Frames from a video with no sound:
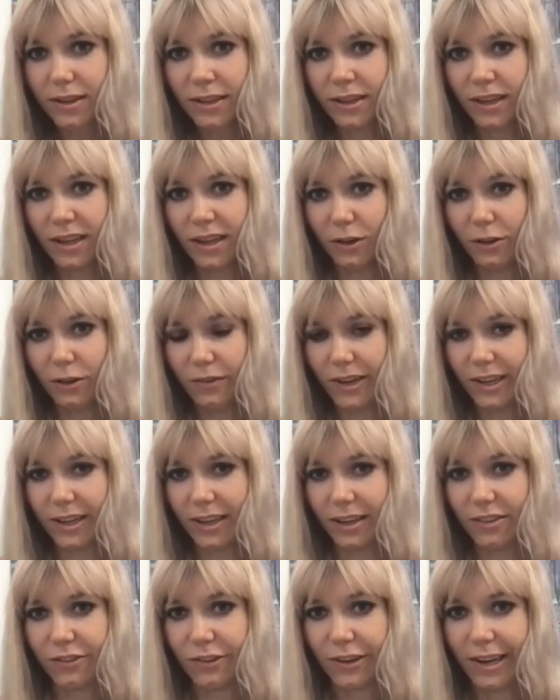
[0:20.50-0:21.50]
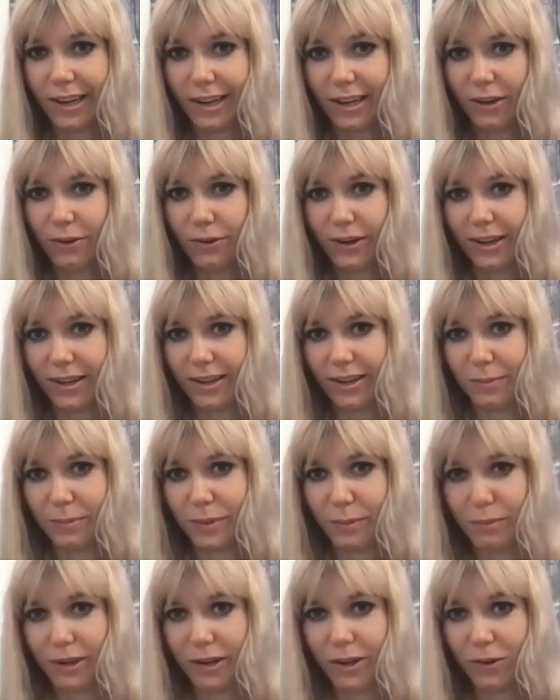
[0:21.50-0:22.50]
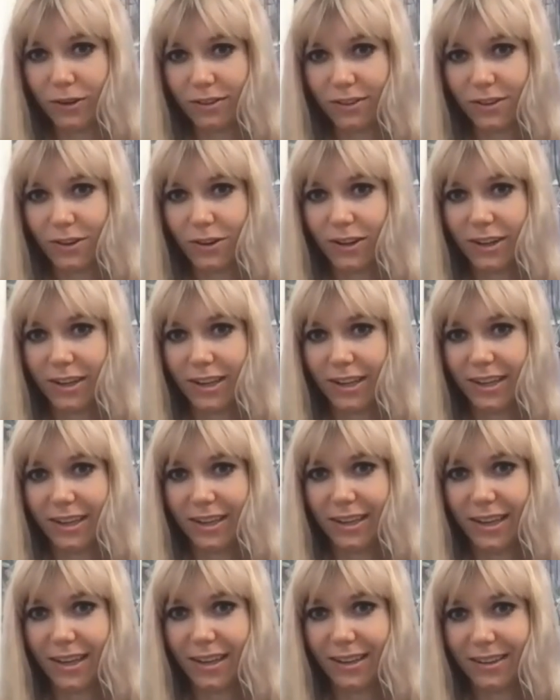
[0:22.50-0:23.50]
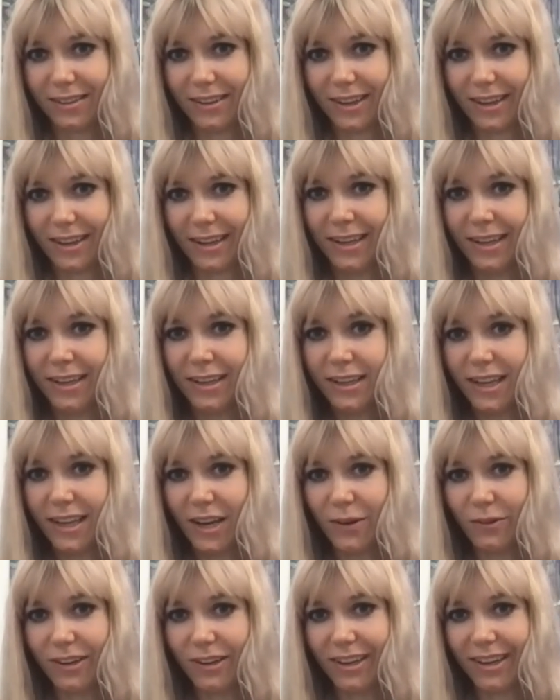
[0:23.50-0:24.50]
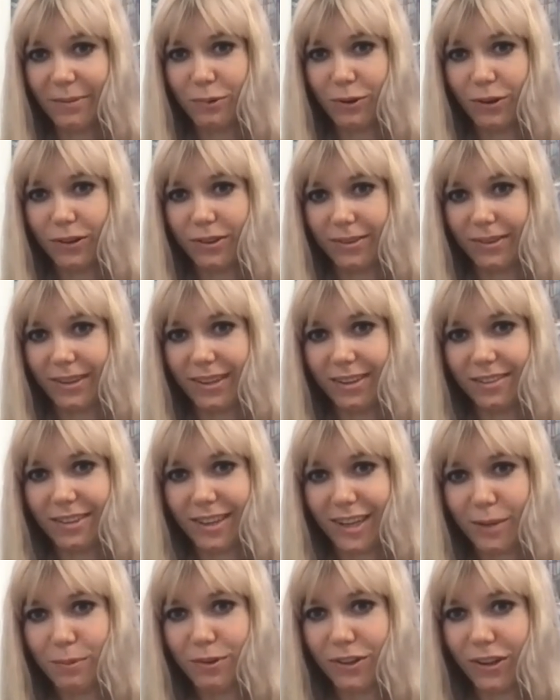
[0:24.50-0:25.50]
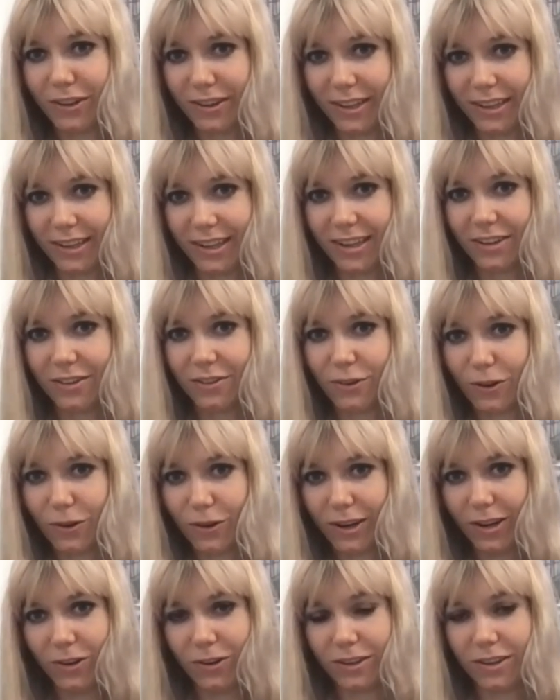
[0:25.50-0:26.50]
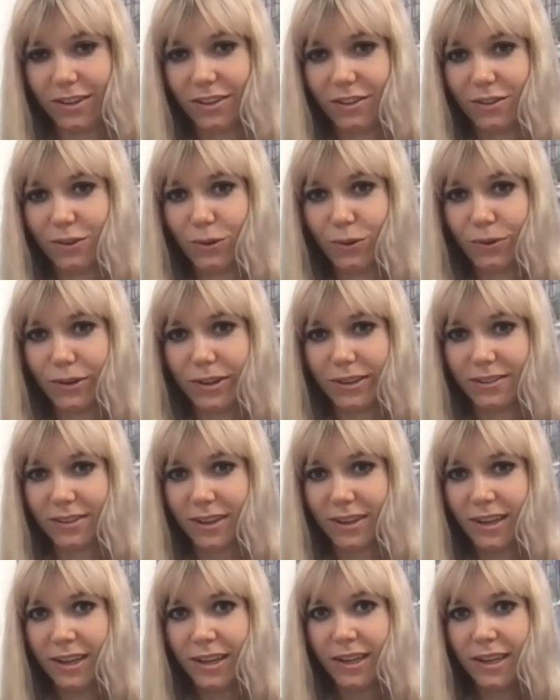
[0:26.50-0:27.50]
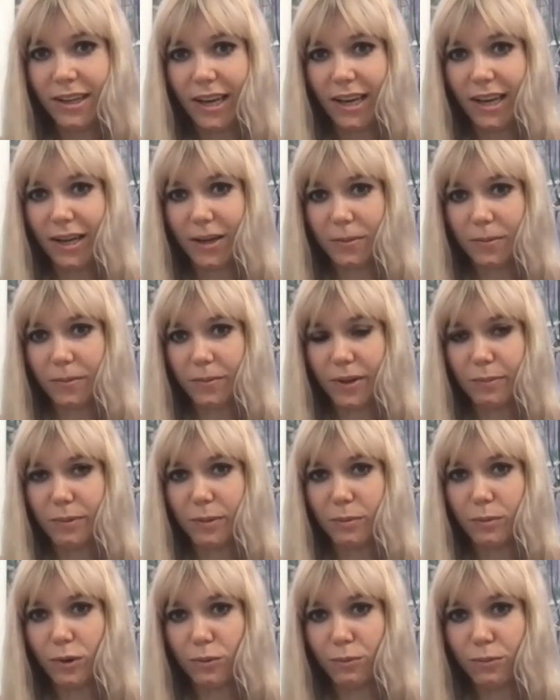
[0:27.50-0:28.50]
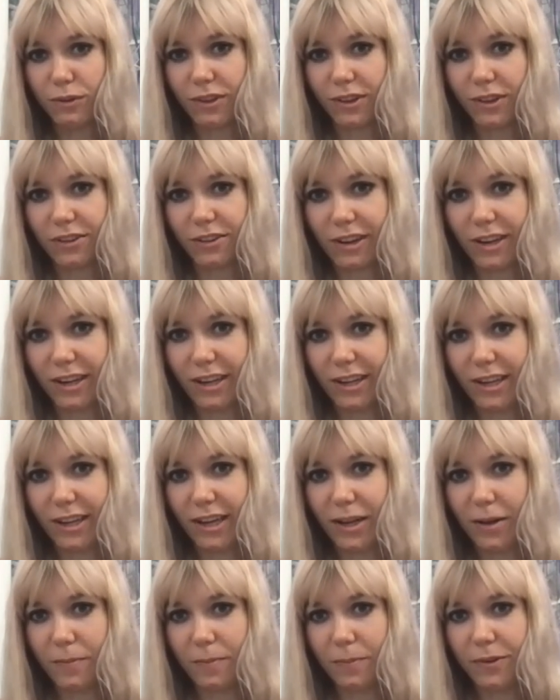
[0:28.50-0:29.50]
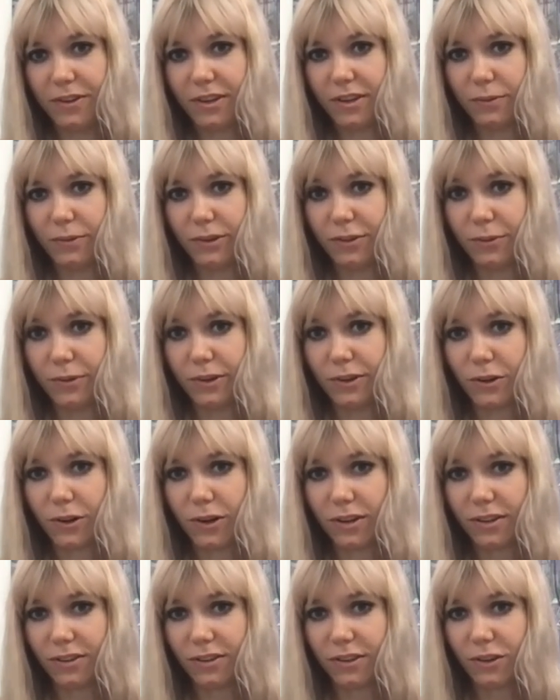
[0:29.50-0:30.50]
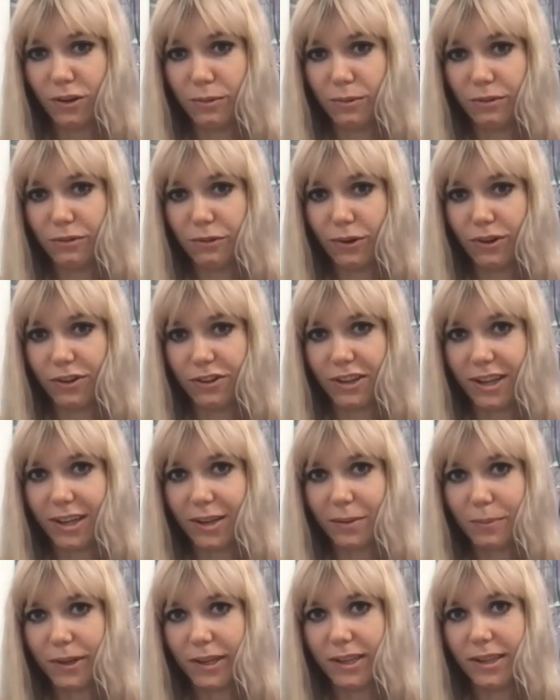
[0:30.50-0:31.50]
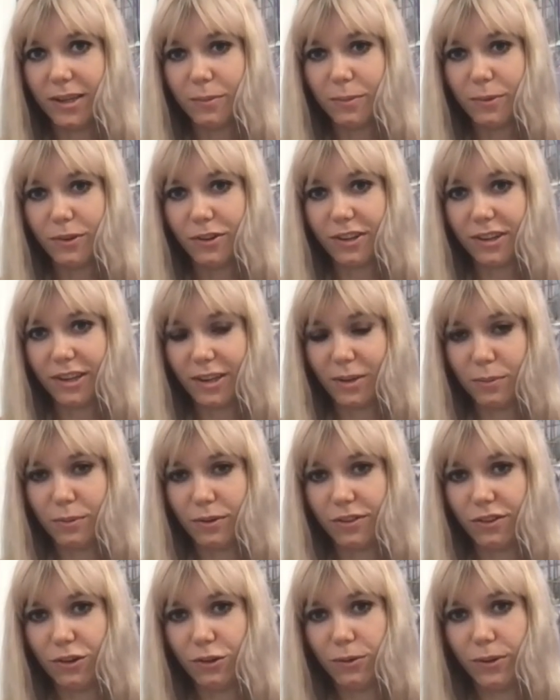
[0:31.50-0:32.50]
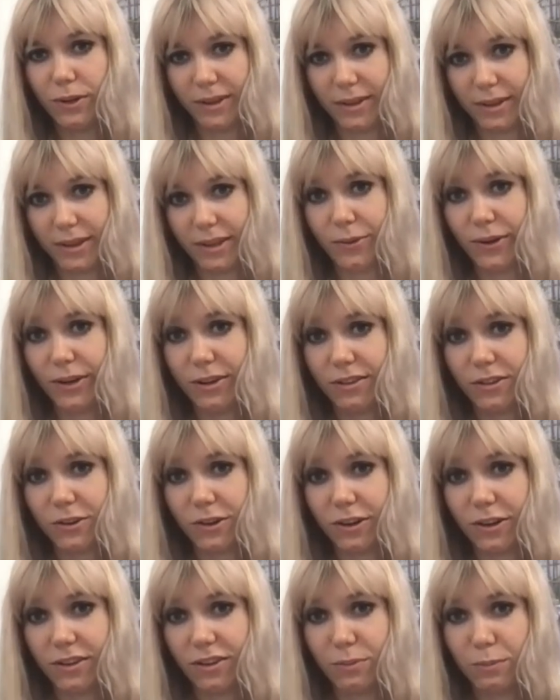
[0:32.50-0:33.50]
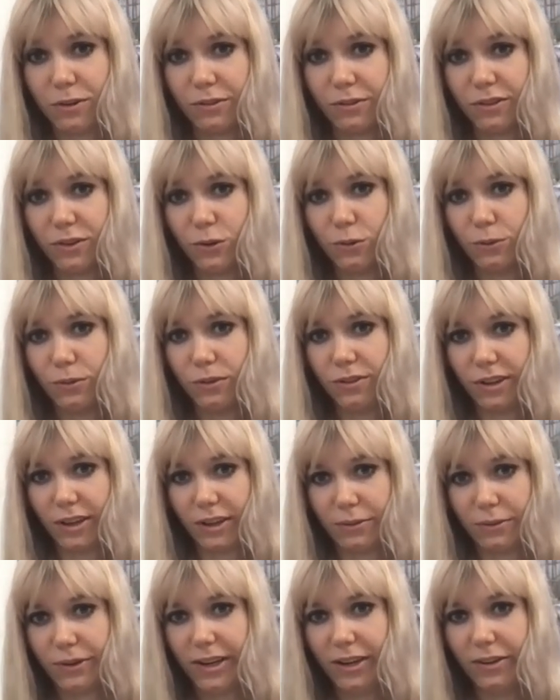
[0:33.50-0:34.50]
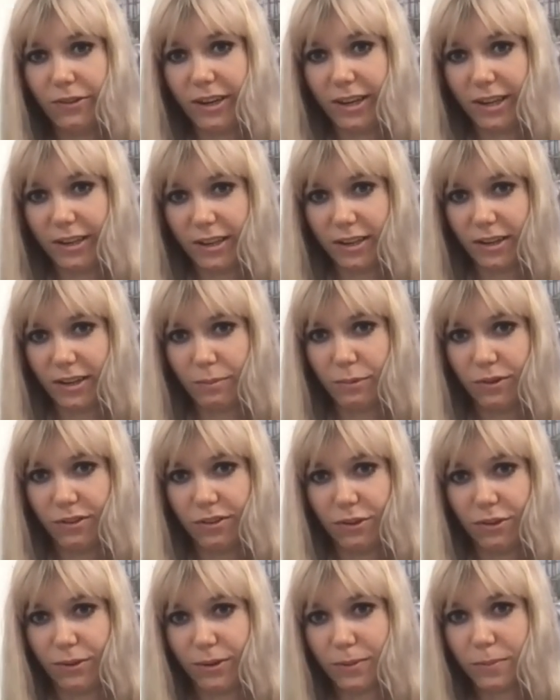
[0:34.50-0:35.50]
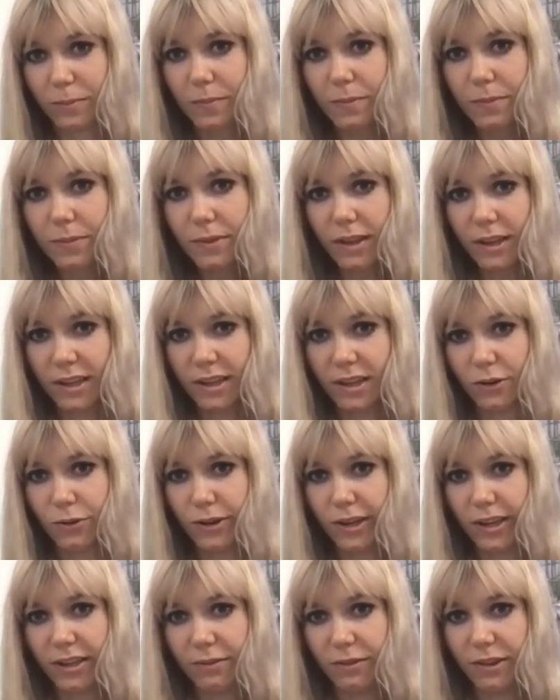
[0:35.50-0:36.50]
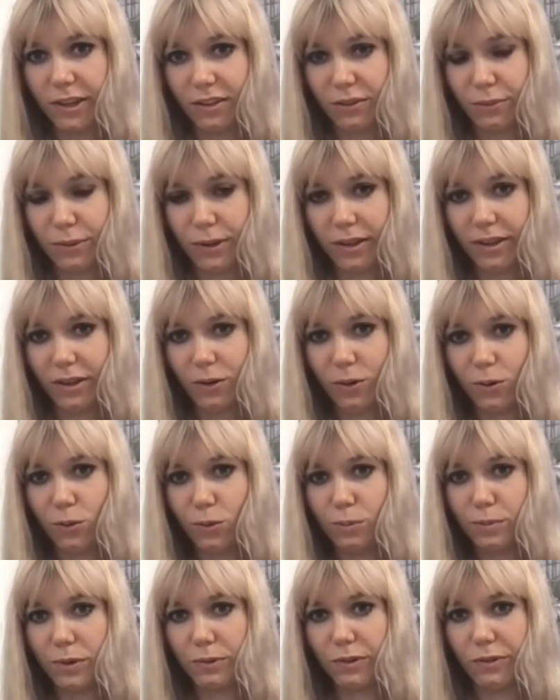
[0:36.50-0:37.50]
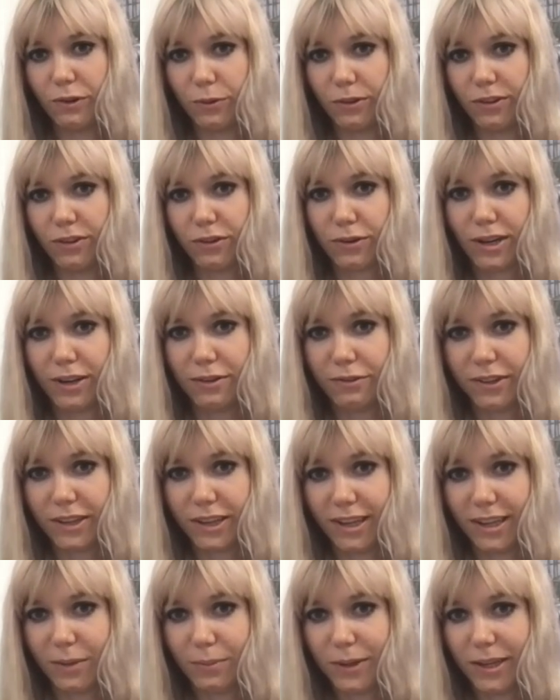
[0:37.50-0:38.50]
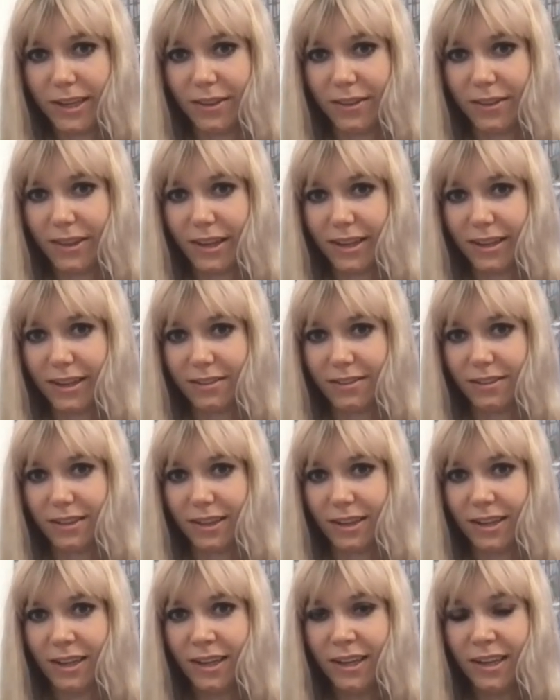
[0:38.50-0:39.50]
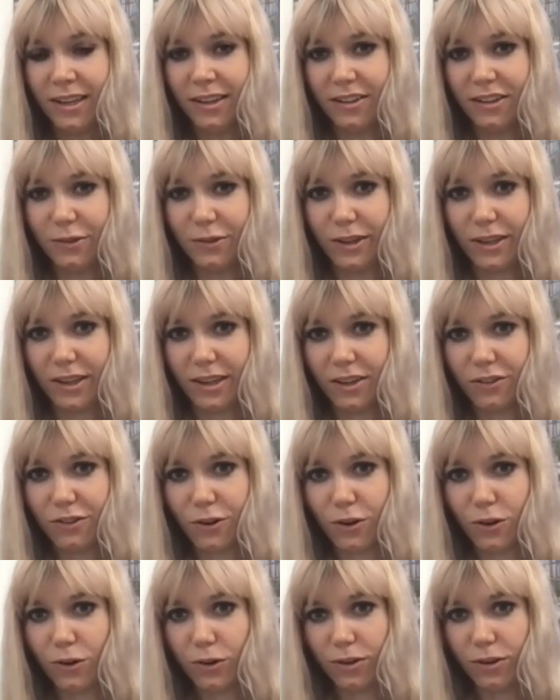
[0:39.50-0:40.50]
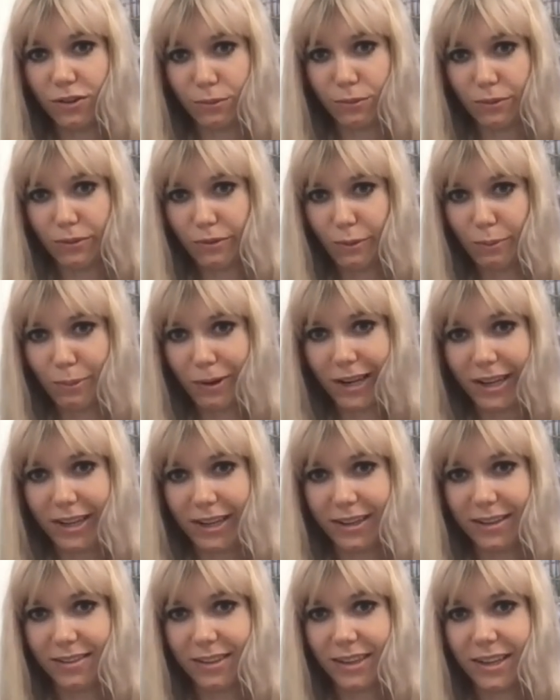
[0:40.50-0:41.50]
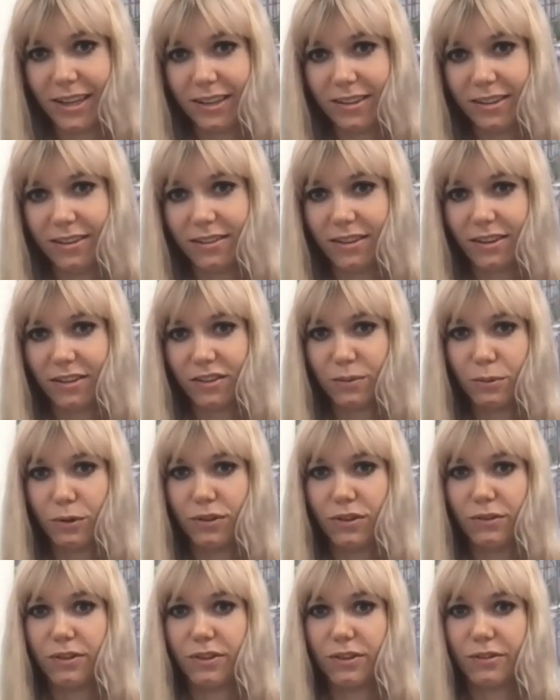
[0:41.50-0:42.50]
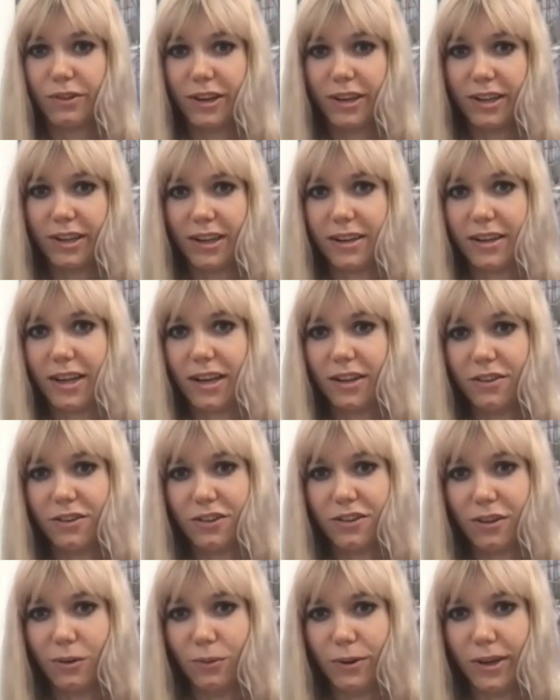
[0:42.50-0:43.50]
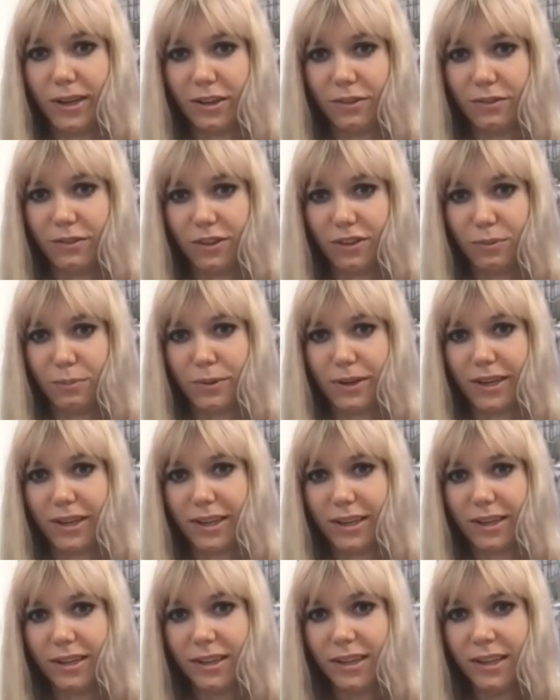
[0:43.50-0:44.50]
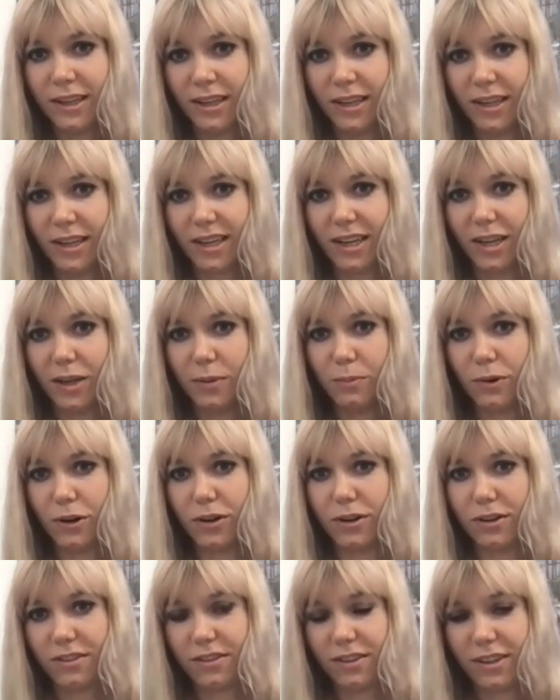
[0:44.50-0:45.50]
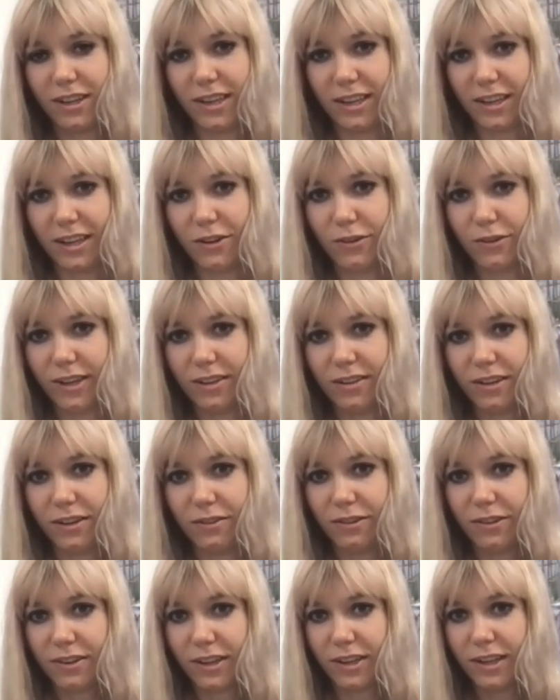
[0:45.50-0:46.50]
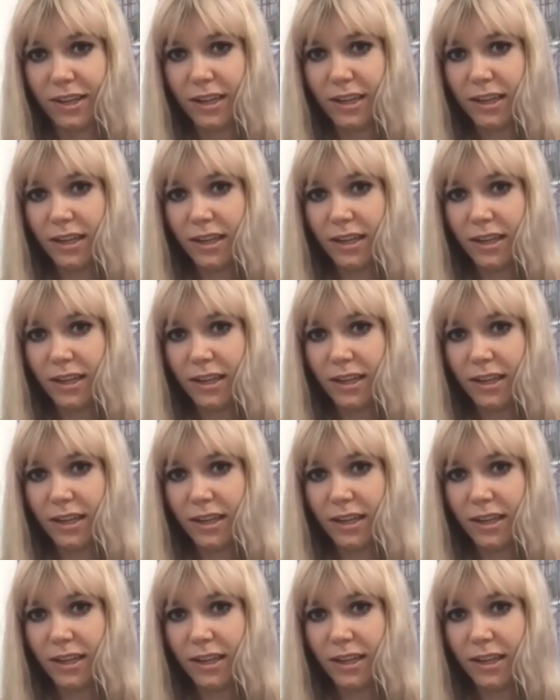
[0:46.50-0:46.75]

I loved like Astrid Lindgren and Pippi Longstocking, and I would kind of put these tapes on and I kind of draw along to the stories. And my mum was actually, she went to art school before she had me, but she didn't pursue a career as an artist, but she was always like really, really kind of pursuing kind of creative things within the home. And we were always crafting and making things, and she would kind of draw us when we were playing as kids. So I suppose it was a very kind of natural way of just being kind of immersed in kind of creativity.